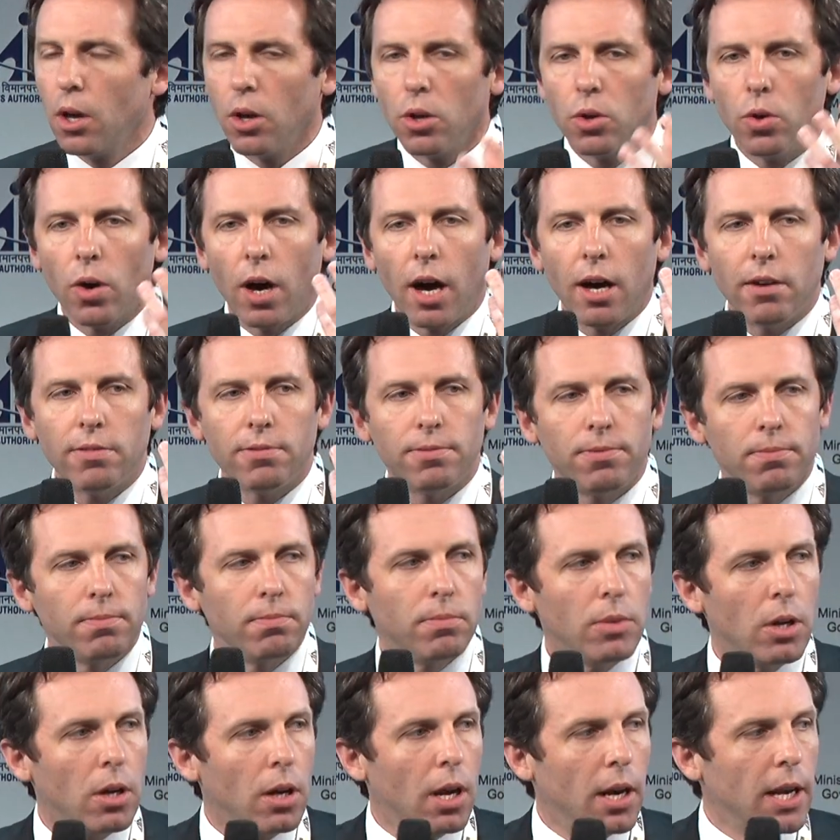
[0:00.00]
You have,
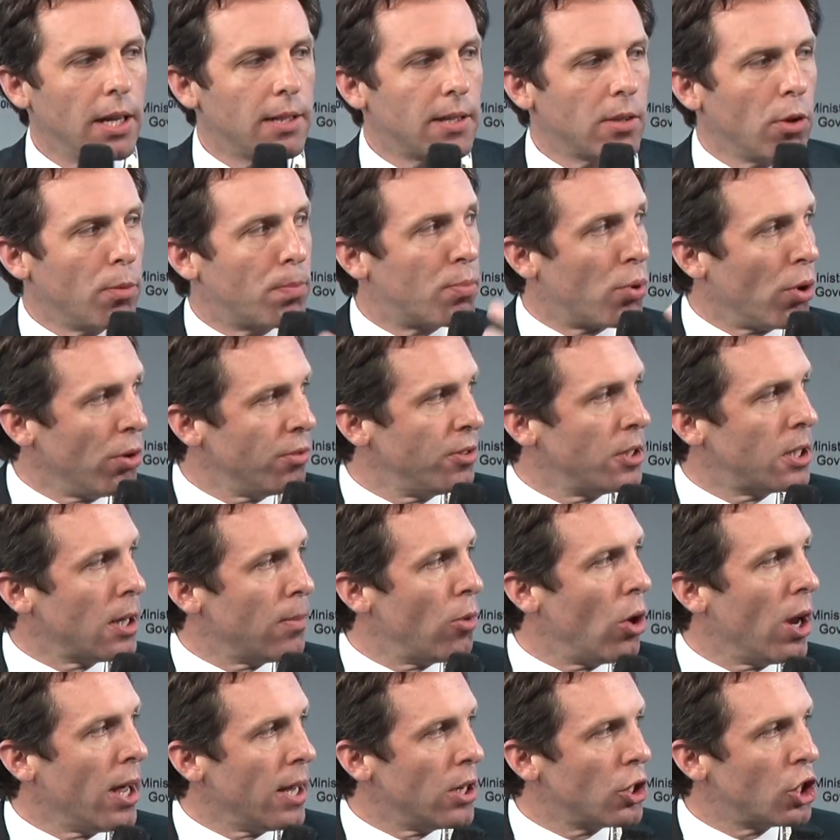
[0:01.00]
let's say, a
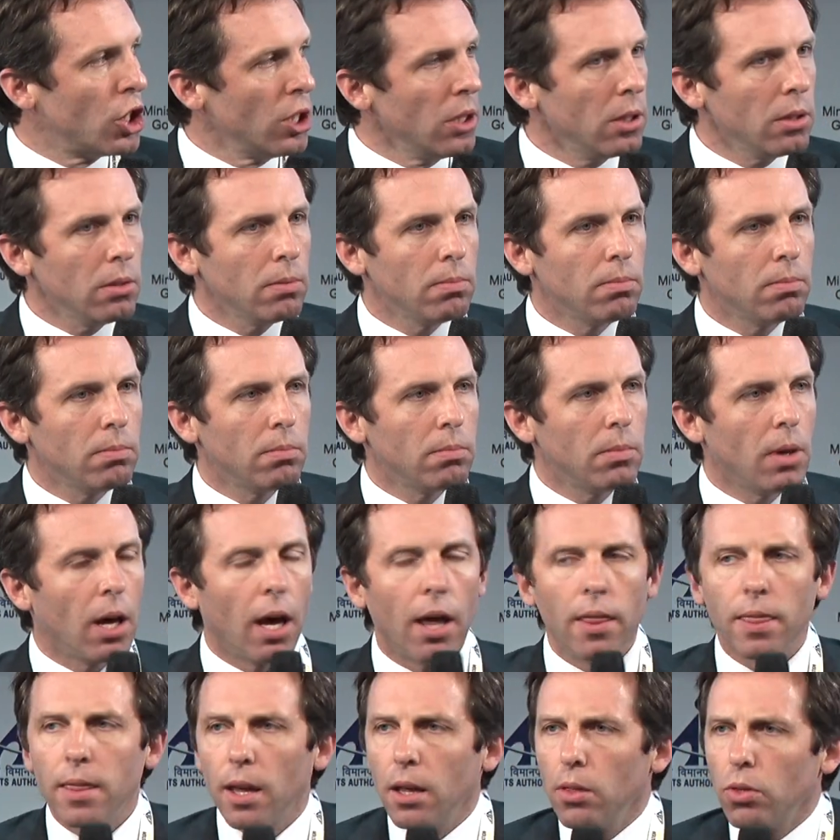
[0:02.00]
profitable engine,
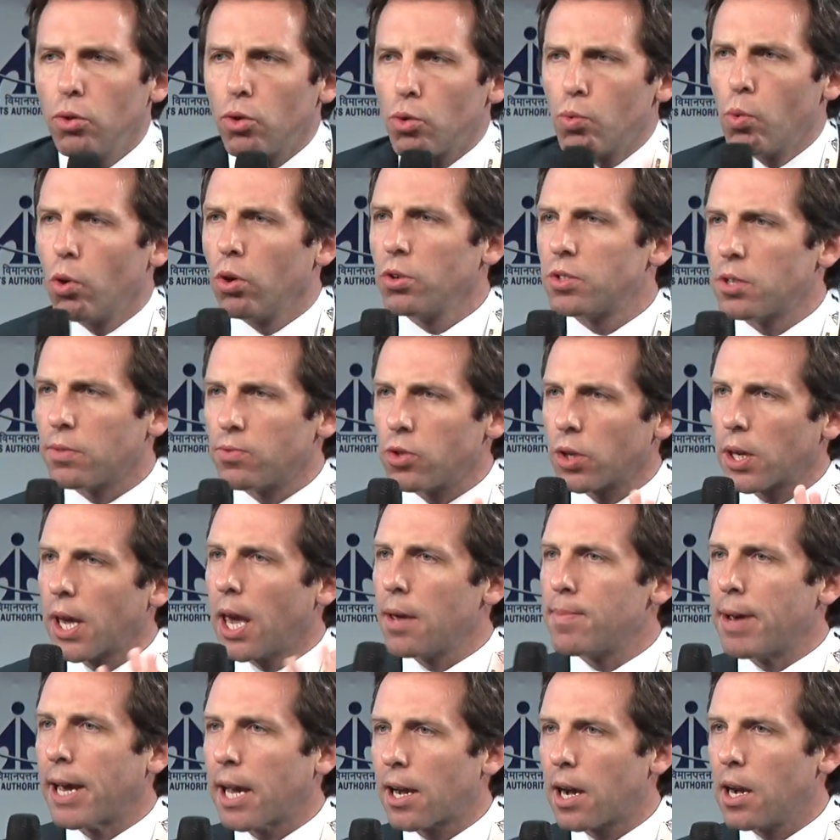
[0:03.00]
and then the rules of the game
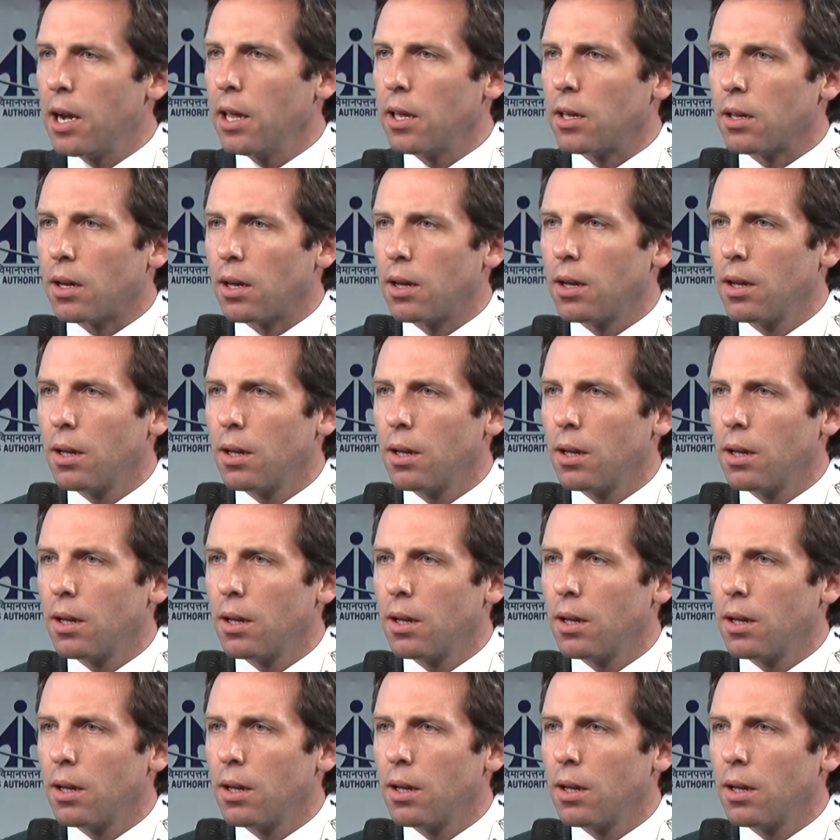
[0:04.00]
are clear.